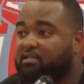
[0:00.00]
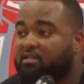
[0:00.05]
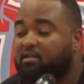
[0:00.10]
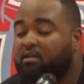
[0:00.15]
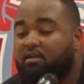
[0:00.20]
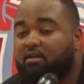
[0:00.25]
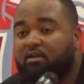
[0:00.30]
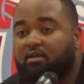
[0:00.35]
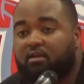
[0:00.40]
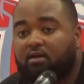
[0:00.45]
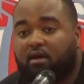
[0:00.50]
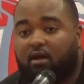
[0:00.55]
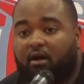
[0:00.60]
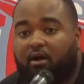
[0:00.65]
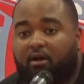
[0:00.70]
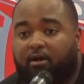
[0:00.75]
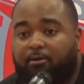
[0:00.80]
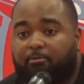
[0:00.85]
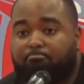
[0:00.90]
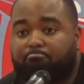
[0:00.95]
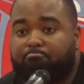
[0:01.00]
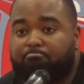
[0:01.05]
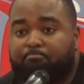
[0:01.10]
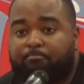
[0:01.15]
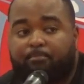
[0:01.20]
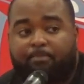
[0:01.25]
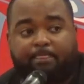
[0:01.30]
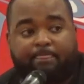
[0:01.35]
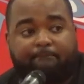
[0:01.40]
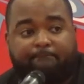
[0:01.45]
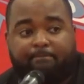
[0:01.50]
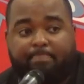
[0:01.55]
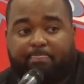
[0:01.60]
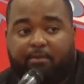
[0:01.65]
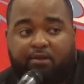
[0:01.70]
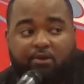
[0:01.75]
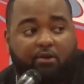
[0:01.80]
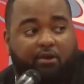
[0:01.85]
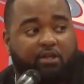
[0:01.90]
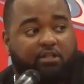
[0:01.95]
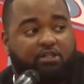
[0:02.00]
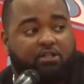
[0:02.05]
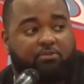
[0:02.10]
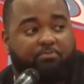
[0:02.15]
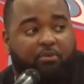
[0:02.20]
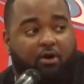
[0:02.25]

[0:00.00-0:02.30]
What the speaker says: They just